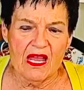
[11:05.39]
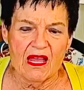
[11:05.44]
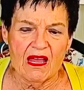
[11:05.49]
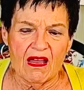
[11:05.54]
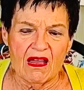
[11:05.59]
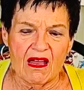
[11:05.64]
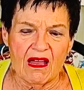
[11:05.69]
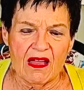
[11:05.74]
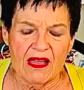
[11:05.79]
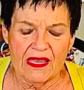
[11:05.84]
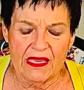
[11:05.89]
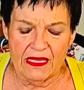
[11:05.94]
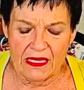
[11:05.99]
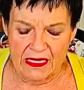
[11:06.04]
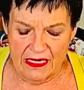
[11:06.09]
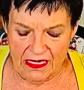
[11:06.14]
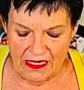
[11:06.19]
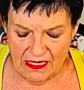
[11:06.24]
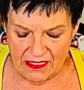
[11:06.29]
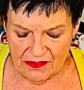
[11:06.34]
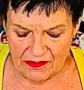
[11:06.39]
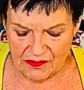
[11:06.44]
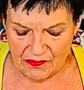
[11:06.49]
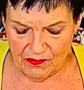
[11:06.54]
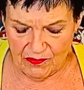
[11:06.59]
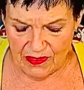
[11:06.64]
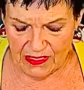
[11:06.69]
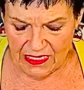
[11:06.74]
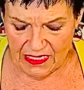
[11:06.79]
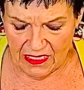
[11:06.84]
and it is
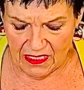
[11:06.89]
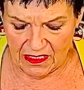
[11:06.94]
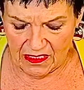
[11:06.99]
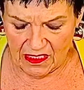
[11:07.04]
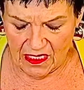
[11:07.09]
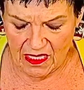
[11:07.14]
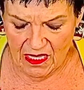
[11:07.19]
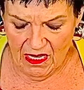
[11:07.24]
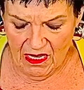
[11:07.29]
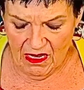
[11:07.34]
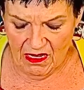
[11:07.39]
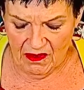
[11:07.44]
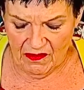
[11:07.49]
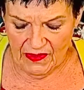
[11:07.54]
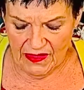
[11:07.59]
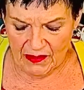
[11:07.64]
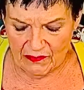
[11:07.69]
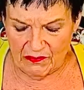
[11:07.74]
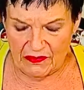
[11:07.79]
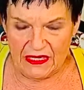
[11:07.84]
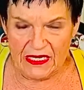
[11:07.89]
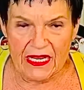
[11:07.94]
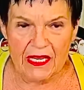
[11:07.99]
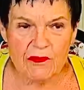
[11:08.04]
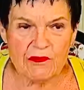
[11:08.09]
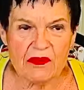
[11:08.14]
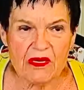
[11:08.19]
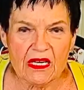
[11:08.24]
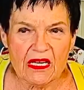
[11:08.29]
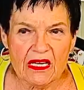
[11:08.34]
about that
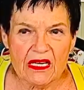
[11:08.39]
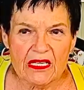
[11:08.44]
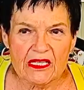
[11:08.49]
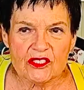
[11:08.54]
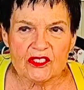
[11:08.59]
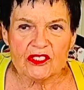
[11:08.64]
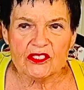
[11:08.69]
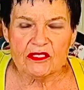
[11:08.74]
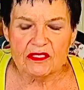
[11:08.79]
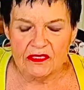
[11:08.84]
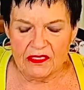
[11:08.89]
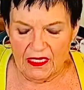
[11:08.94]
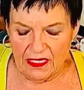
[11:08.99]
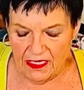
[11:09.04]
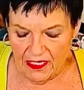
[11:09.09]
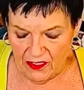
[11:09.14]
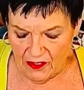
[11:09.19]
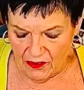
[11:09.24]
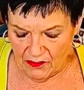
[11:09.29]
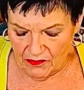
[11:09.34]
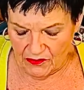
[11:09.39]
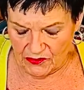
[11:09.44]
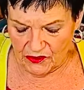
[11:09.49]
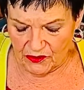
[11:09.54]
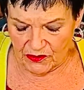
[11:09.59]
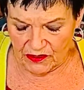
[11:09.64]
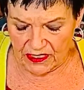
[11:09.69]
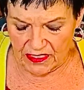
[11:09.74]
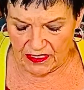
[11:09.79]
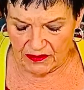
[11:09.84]
manipulation to help to
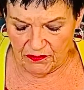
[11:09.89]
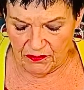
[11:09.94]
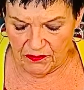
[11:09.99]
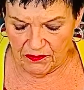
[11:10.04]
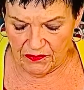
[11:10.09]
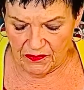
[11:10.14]
get